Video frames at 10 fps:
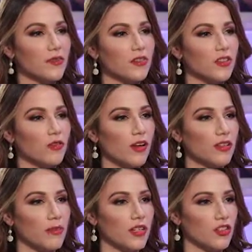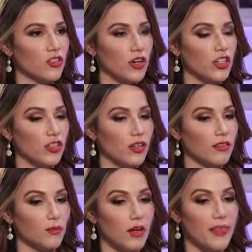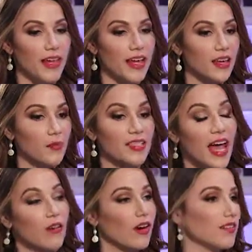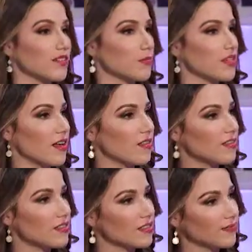Food and Drug Administration when they come down on stem cells?